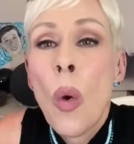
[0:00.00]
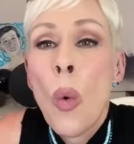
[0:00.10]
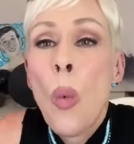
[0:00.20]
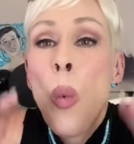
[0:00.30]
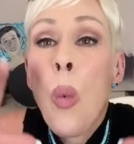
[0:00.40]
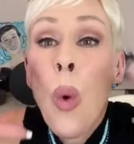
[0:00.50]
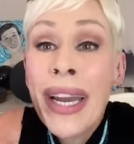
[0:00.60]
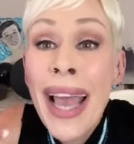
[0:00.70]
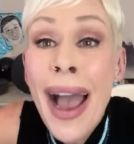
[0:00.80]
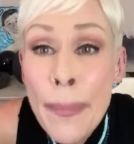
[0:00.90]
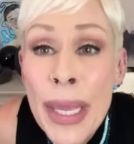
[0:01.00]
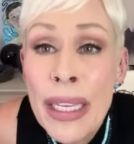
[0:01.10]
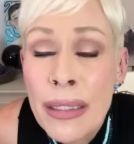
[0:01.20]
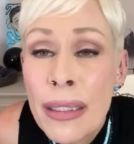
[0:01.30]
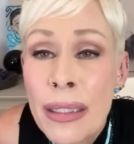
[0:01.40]
What
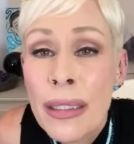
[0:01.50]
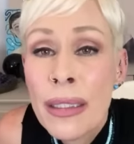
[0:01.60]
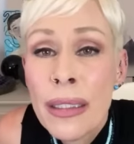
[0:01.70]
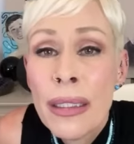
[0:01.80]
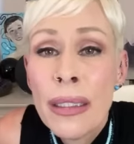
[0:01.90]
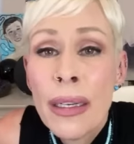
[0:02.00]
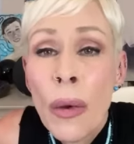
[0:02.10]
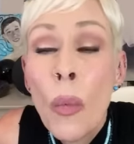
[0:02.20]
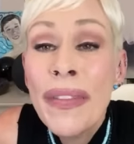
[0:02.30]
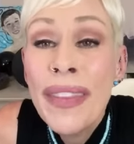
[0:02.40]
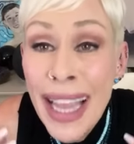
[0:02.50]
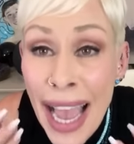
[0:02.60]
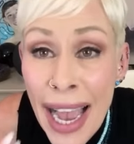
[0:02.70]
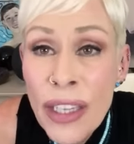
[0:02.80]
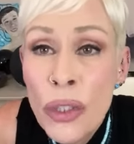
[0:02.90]
happened? What
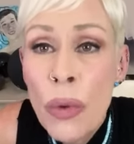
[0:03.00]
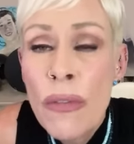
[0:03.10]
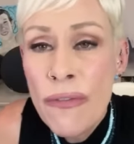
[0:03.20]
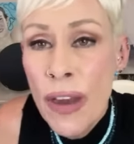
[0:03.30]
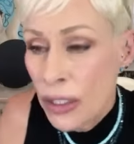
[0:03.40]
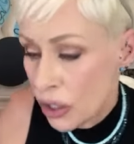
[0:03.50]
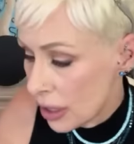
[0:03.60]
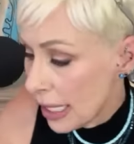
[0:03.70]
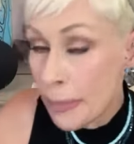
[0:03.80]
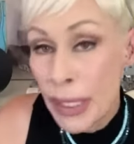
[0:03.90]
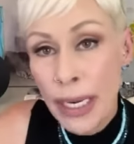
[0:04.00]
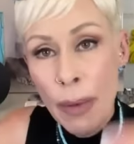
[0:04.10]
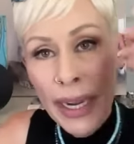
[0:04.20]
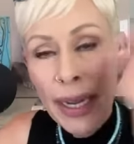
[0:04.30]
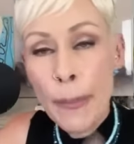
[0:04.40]
the actual fuck just happened? And
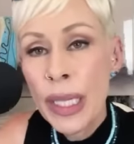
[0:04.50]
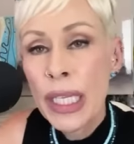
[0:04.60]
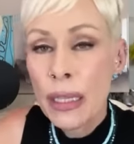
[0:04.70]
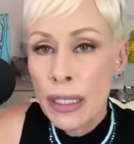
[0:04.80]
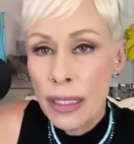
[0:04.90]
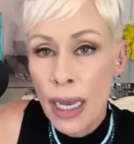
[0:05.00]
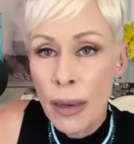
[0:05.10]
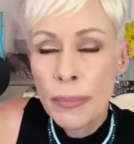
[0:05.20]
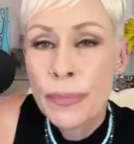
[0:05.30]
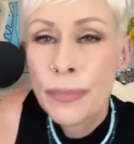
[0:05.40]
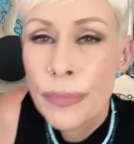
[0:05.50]
I went completely numb.